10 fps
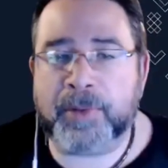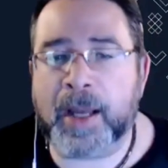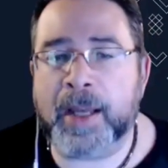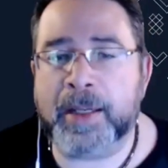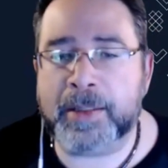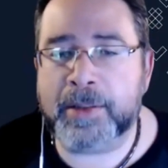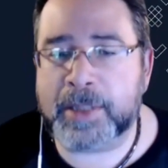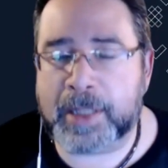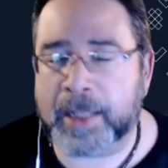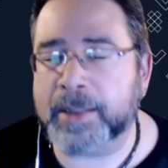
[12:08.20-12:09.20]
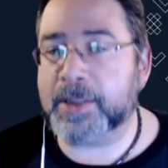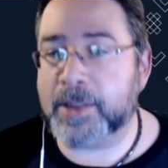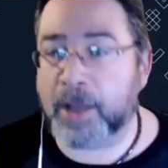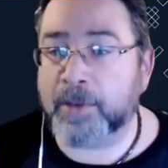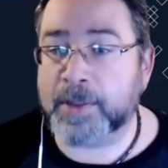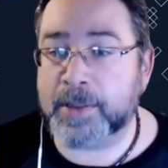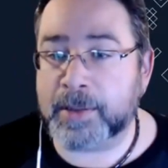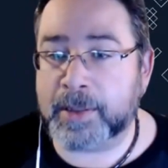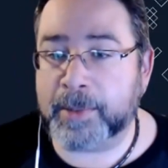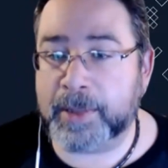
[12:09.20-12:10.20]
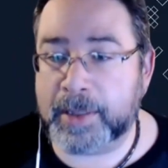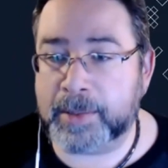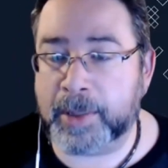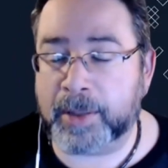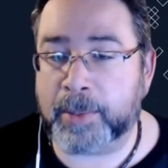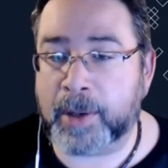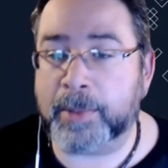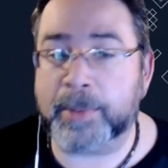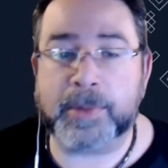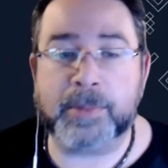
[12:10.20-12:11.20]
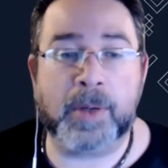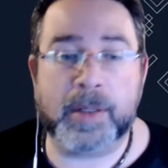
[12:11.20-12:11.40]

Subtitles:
provide a use case that solves some of these bigger problems.